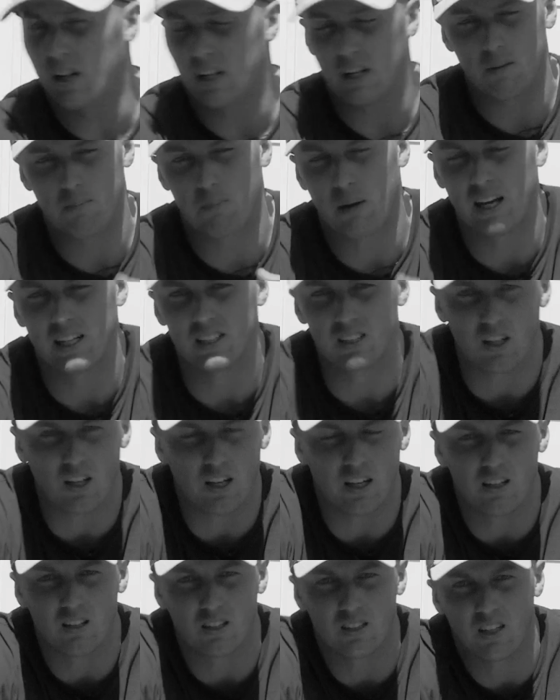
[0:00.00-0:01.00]

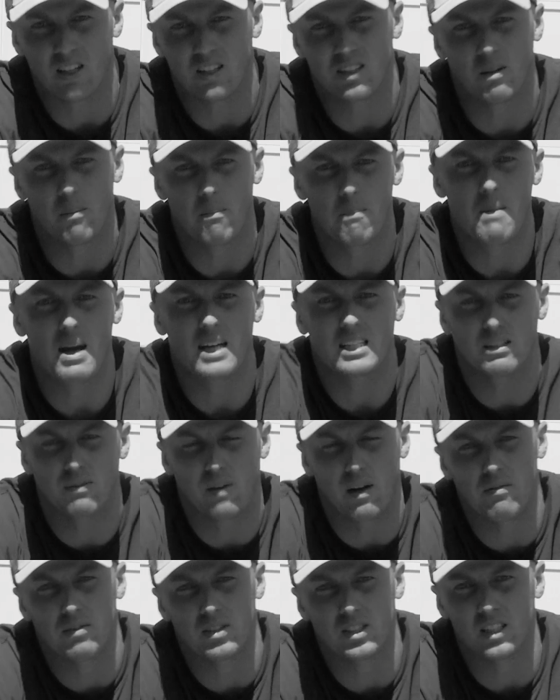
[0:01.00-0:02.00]
it's a massive
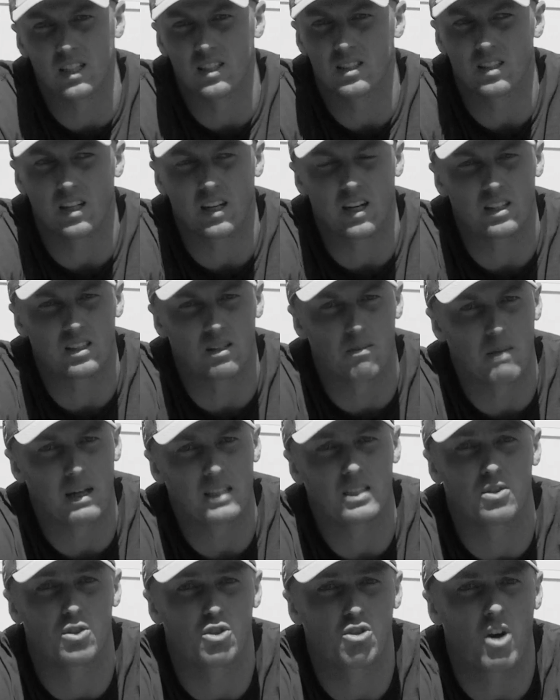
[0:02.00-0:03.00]
emphasis, and it's a
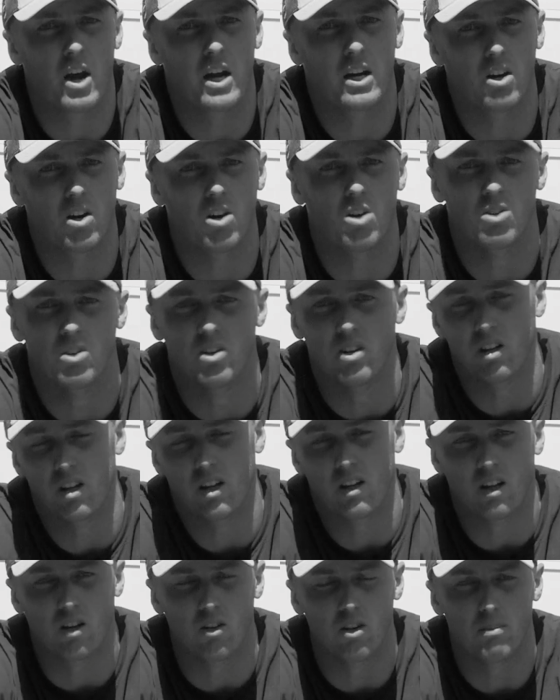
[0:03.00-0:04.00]
massive strain on
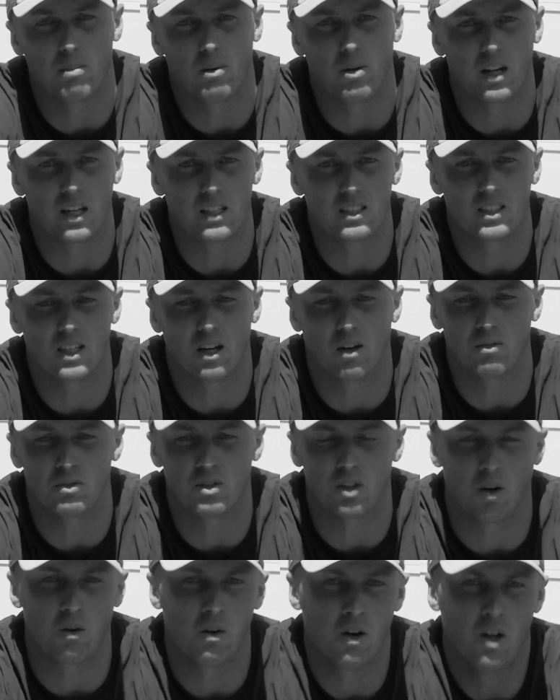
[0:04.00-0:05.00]
the body itself.
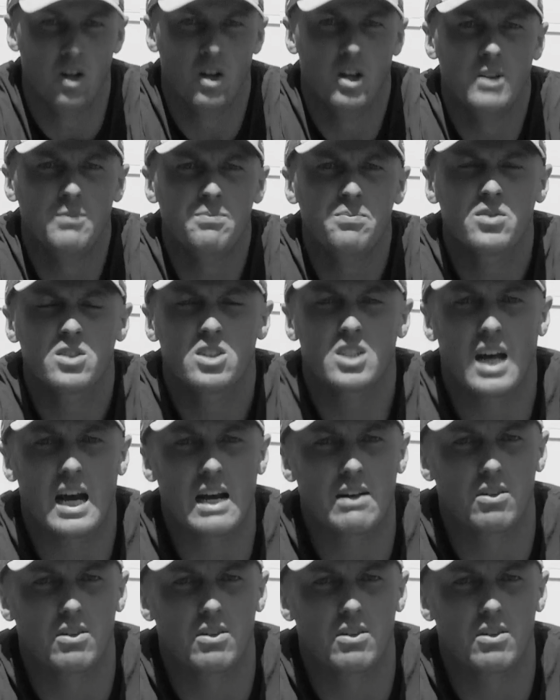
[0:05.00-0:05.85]
So to have